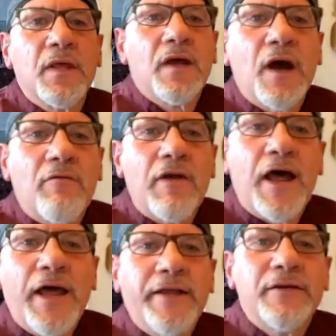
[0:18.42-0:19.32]
All
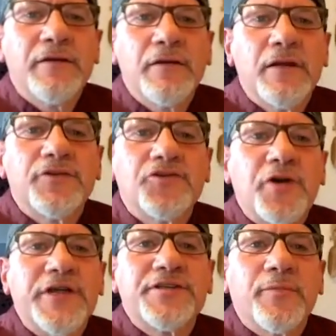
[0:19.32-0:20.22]
right, let's
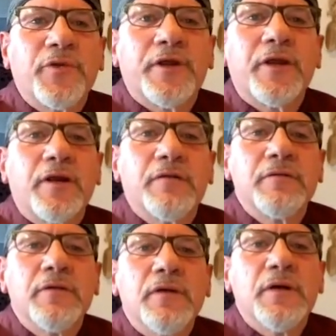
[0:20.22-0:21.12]
try something here.
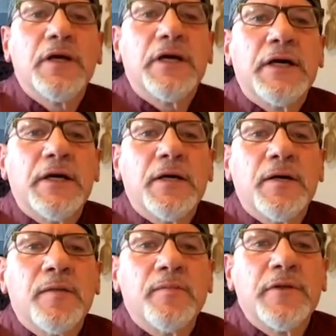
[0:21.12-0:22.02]

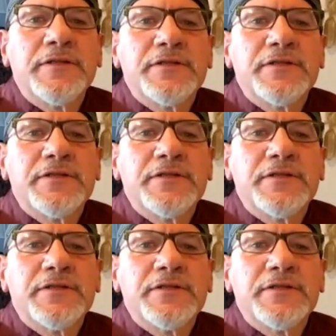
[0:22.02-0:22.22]
Let's